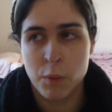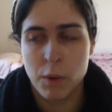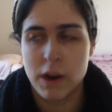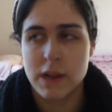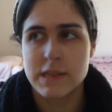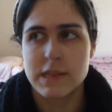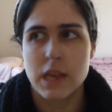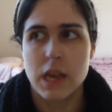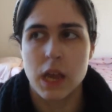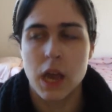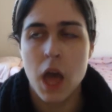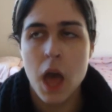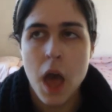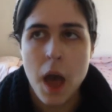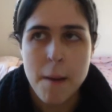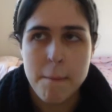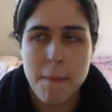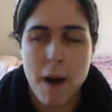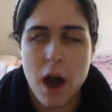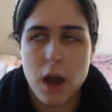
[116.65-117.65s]
whereas like
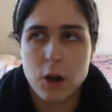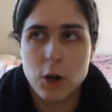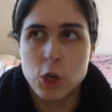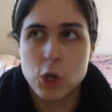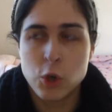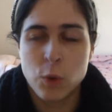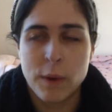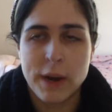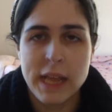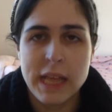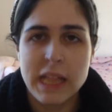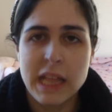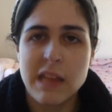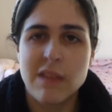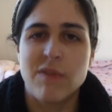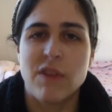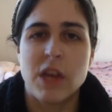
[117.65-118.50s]
modern 20 life,